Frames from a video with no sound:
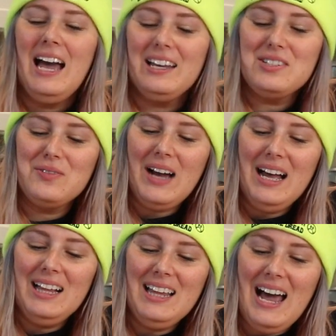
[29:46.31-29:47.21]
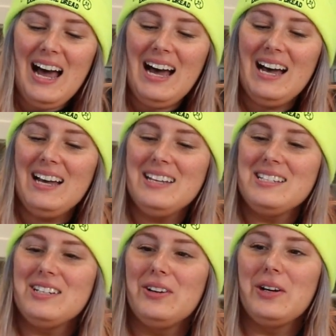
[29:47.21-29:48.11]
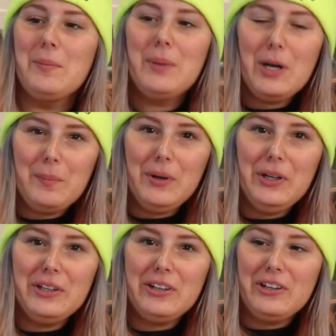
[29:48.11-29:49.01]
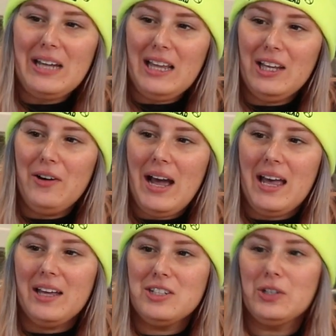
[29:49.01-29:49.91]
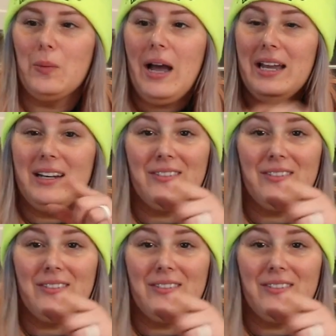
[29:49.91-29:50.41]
as well as your purple, your yellow, and your white.